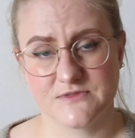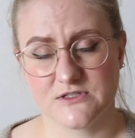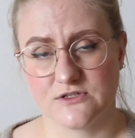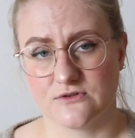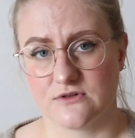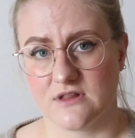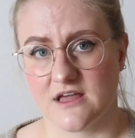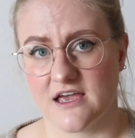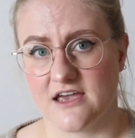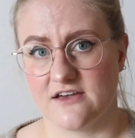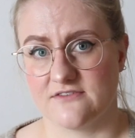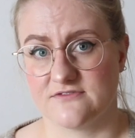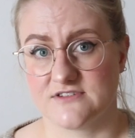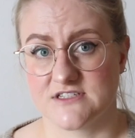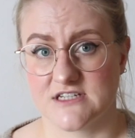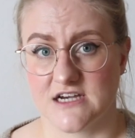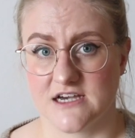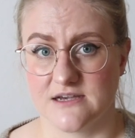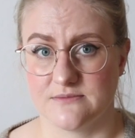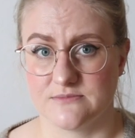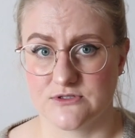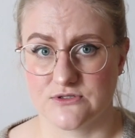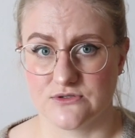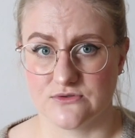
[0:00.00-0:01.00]
You'll have
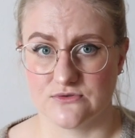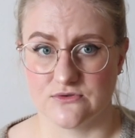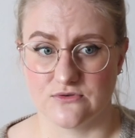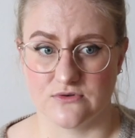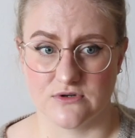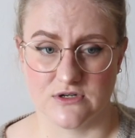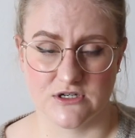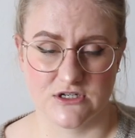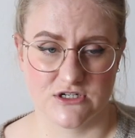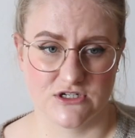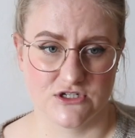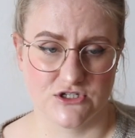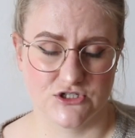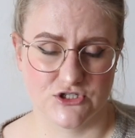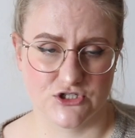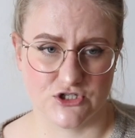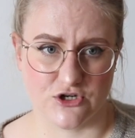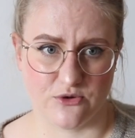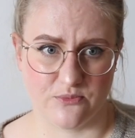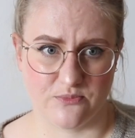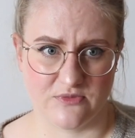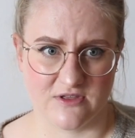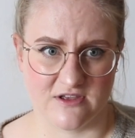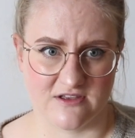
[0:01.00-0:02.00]
time to
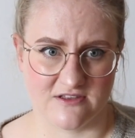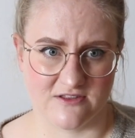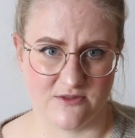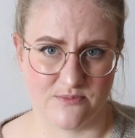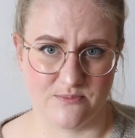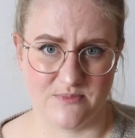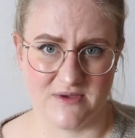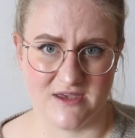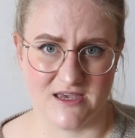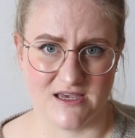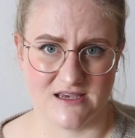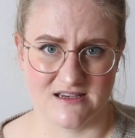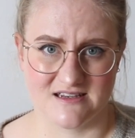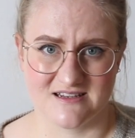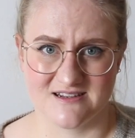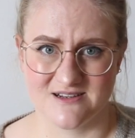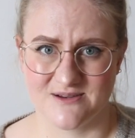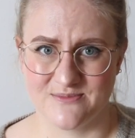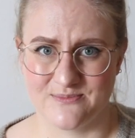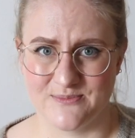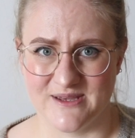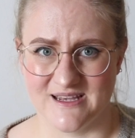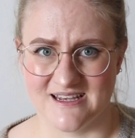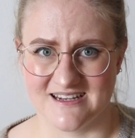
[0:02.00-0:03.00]
shop this big
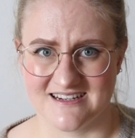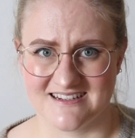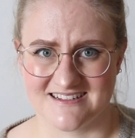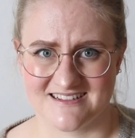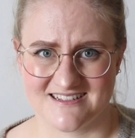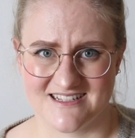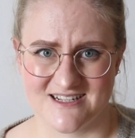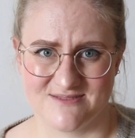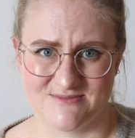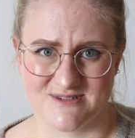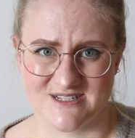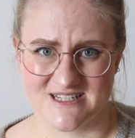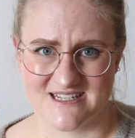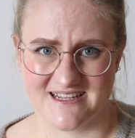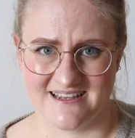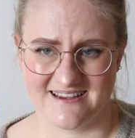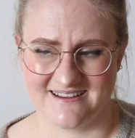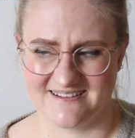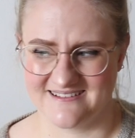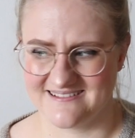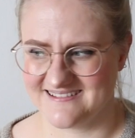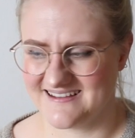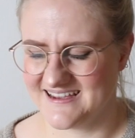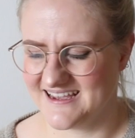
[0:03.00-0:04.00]
summer
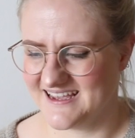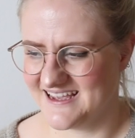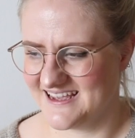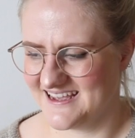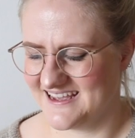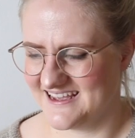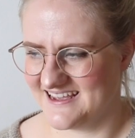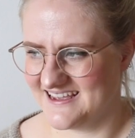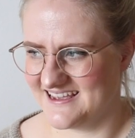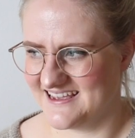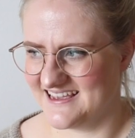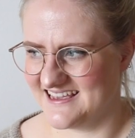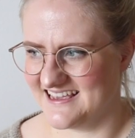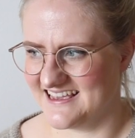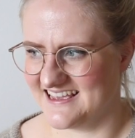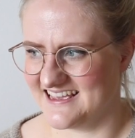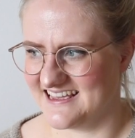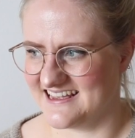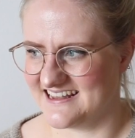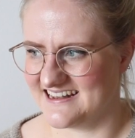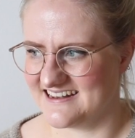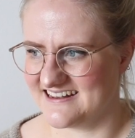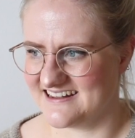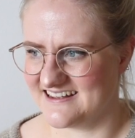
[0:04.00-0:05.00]
sale,
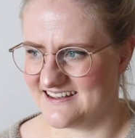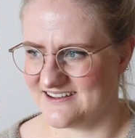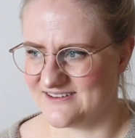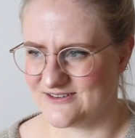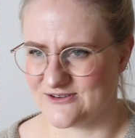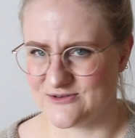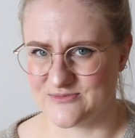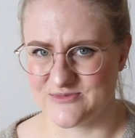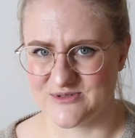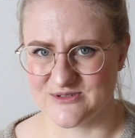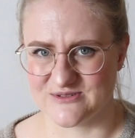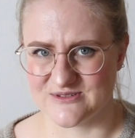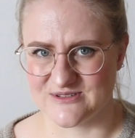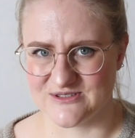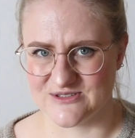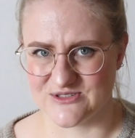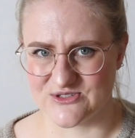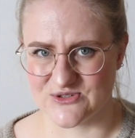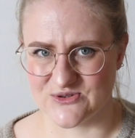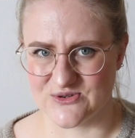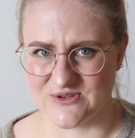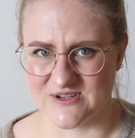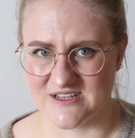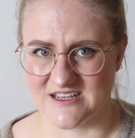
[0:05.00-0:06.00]
and I hope you'll
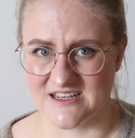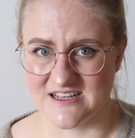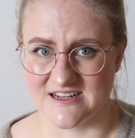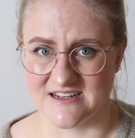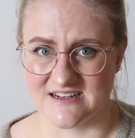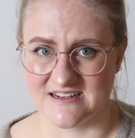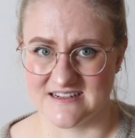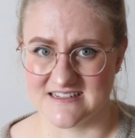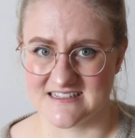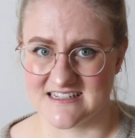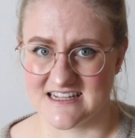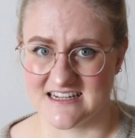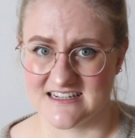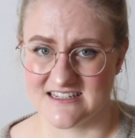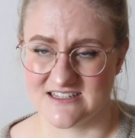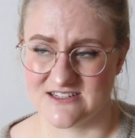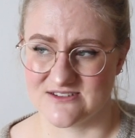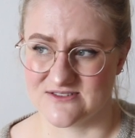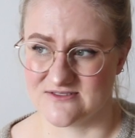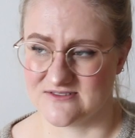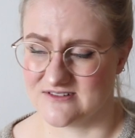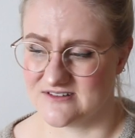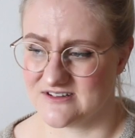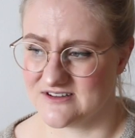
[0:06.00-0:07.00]
enjoy, and that
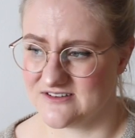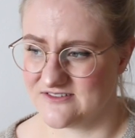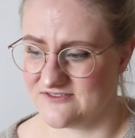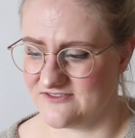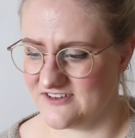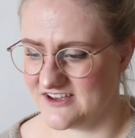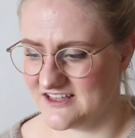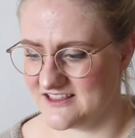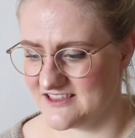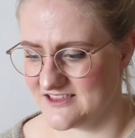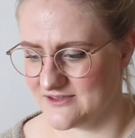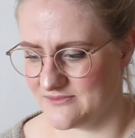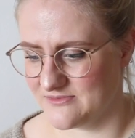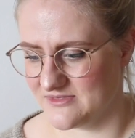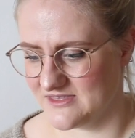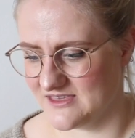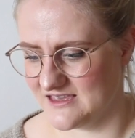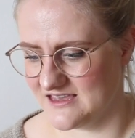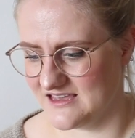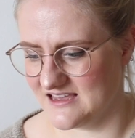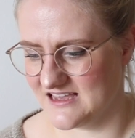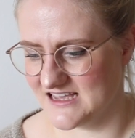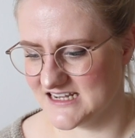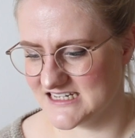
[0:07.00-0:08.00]
you'll find
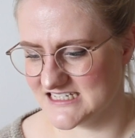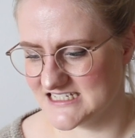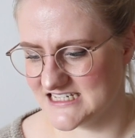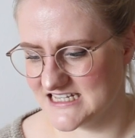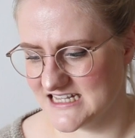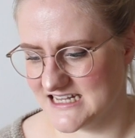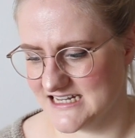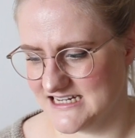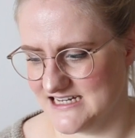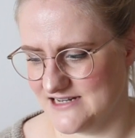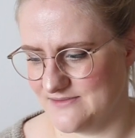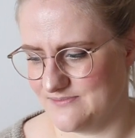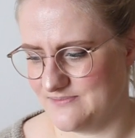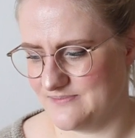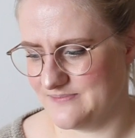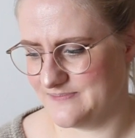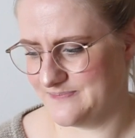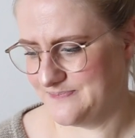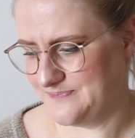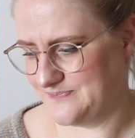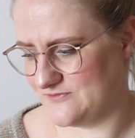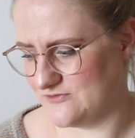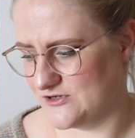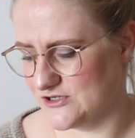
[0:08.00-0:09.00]
something at a slightly
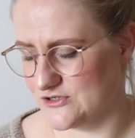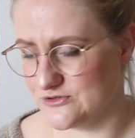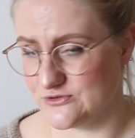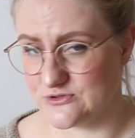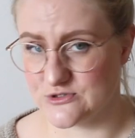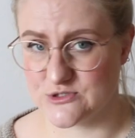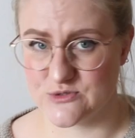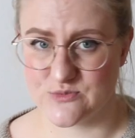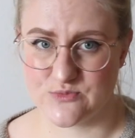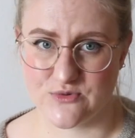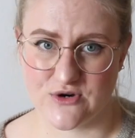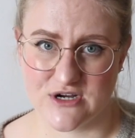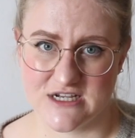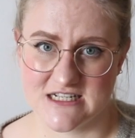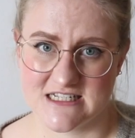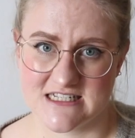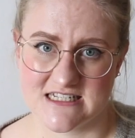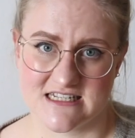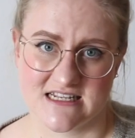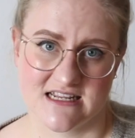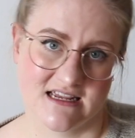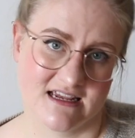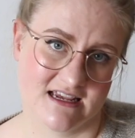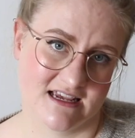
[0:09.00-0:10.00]
reduced
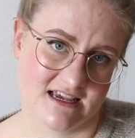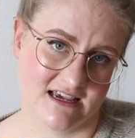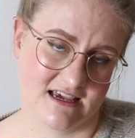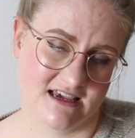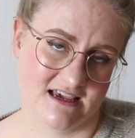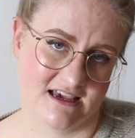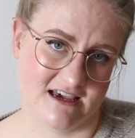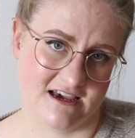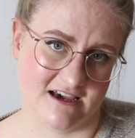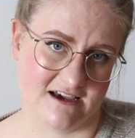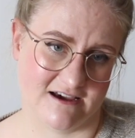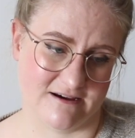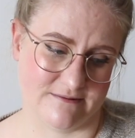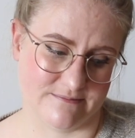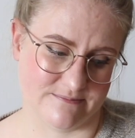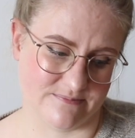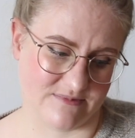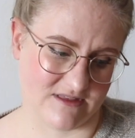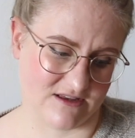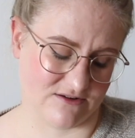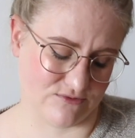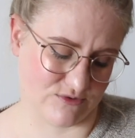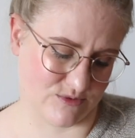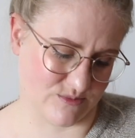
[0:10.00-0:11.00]
price
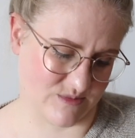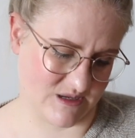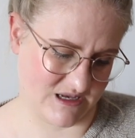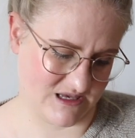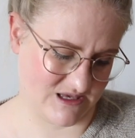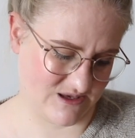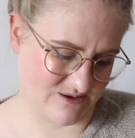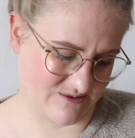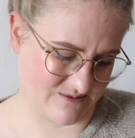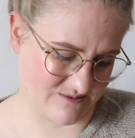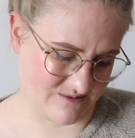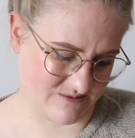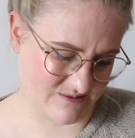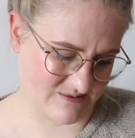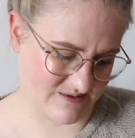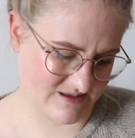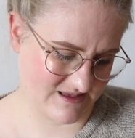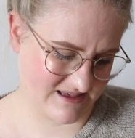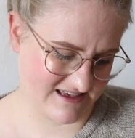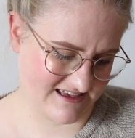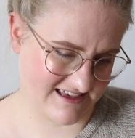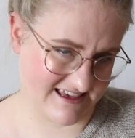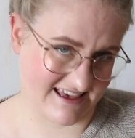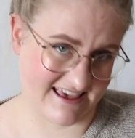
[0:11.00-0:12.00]
that will make you
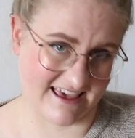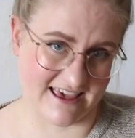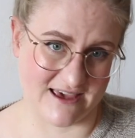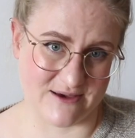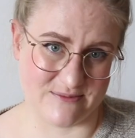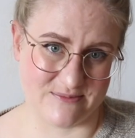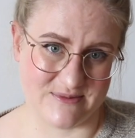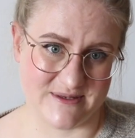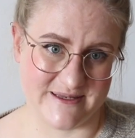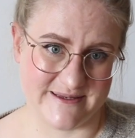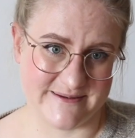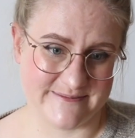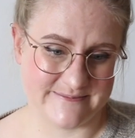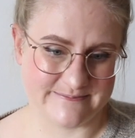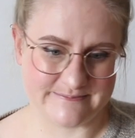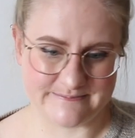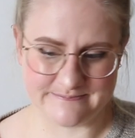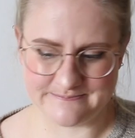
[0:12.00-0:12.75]
happy.